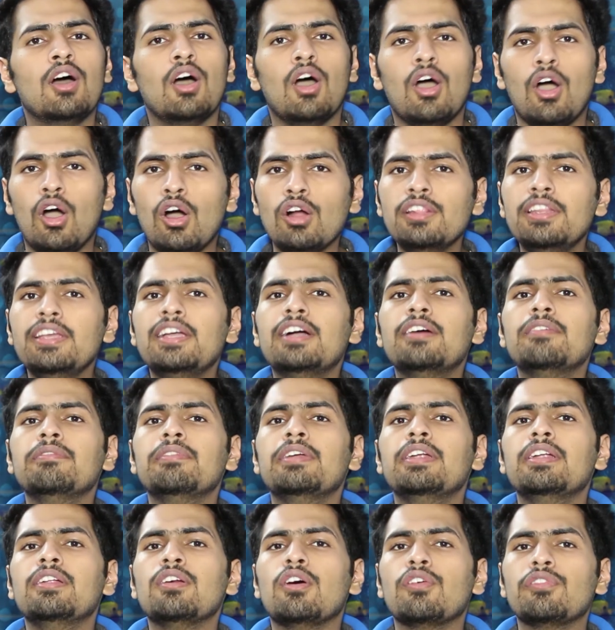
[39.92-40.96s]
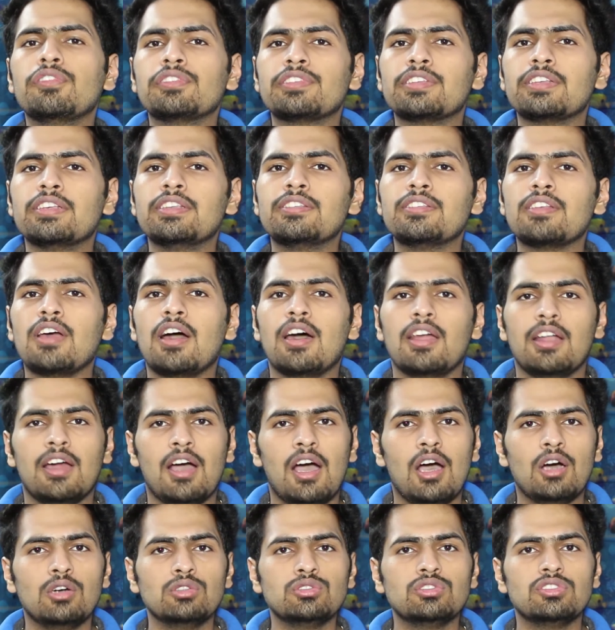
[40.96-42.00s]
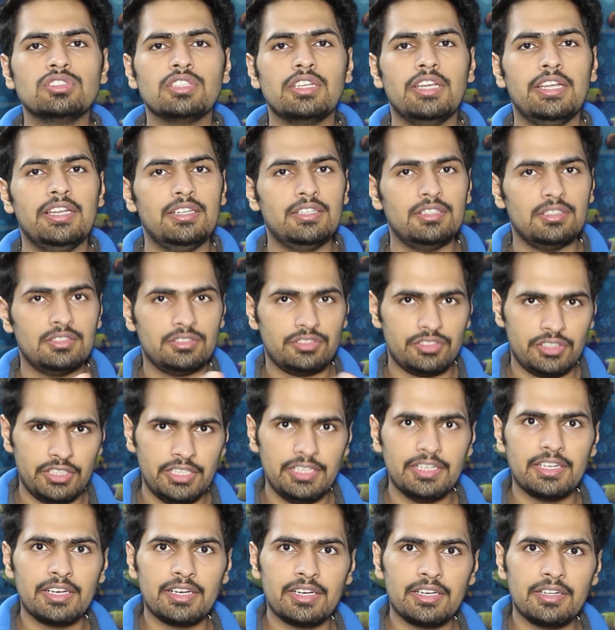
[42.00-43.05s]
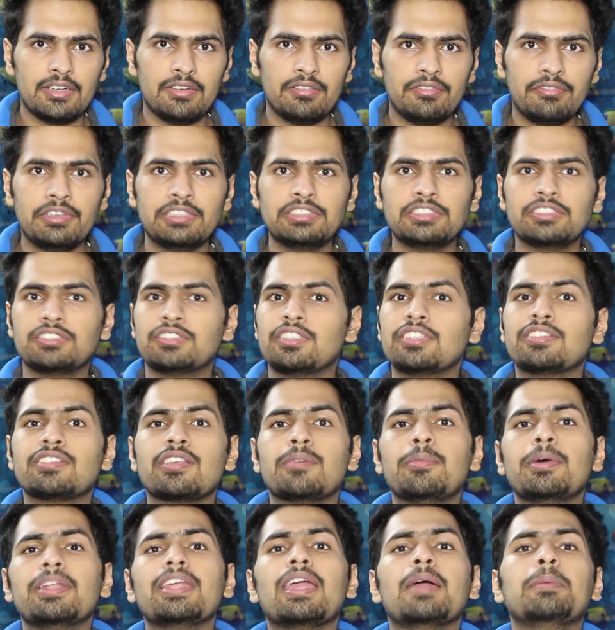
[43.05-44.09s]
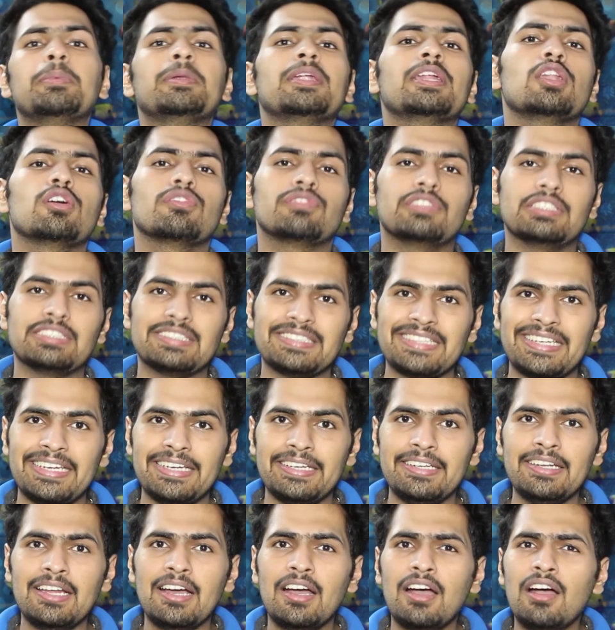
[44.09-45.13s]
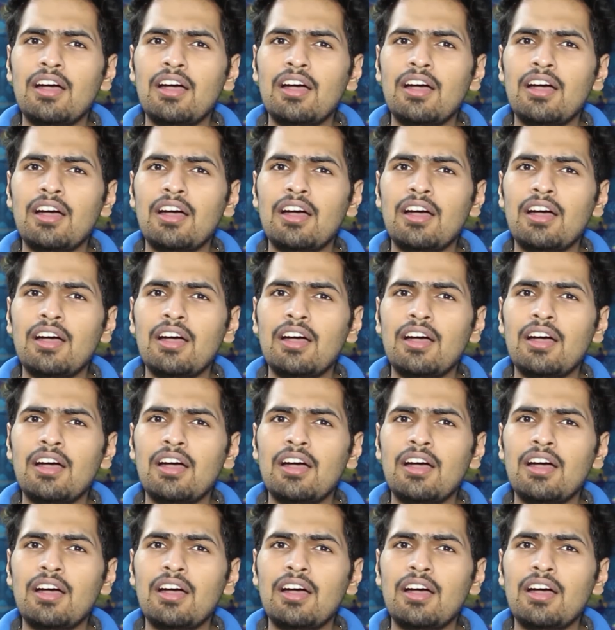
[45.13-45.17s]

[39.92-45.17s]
all the government offices are housed in Srinagar, which is the summer capital of the state,